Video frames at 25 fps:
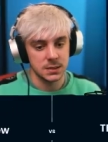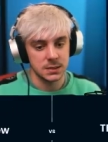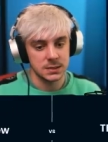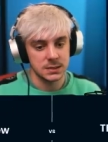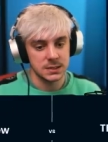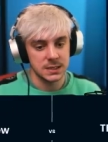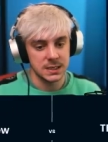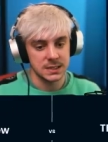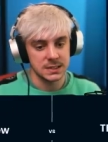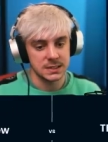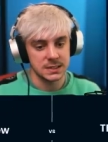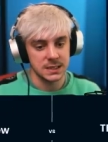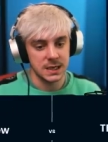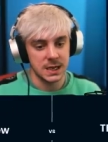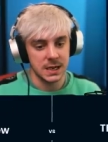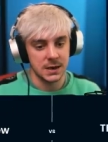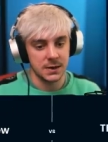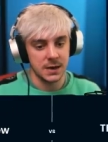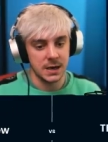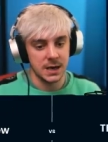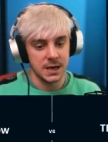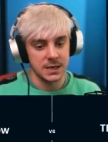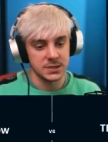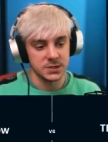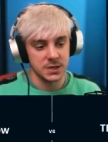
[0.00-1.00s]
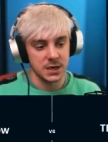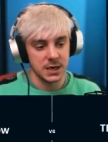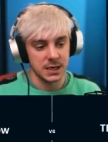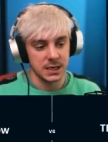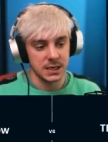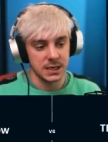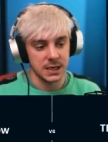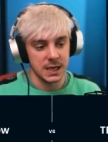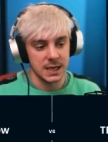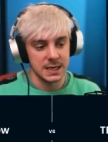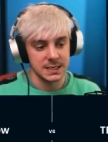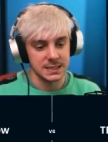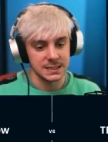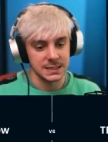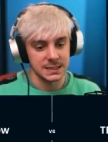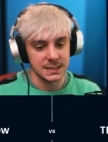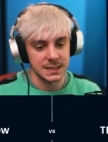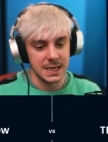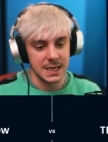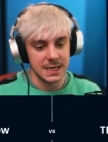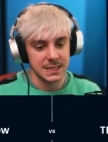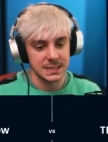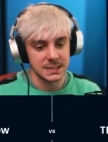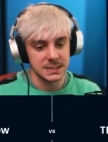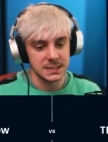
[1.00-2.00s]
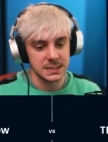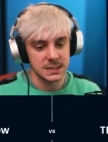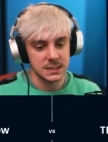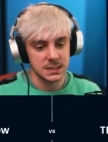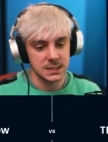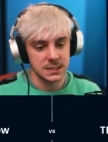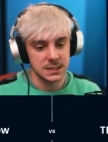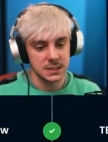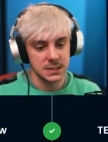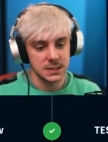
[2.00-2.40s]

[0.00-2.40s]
Testing out eye tracking has less.